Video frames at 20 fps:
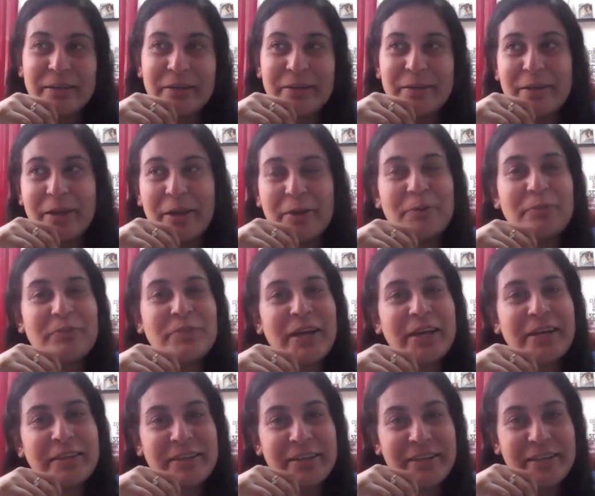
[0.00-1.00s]
none of
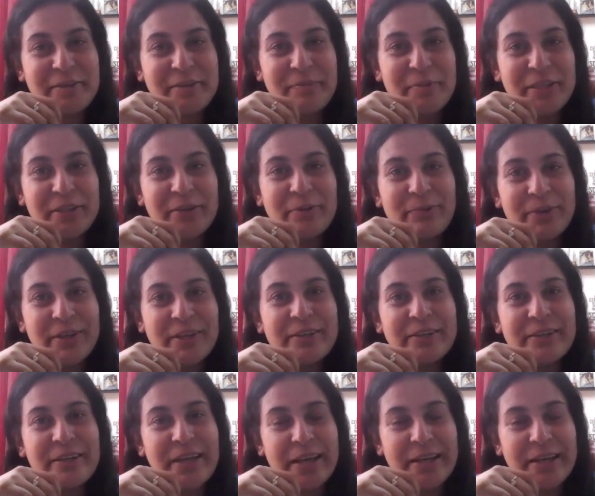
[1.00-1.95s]
that clicked me the way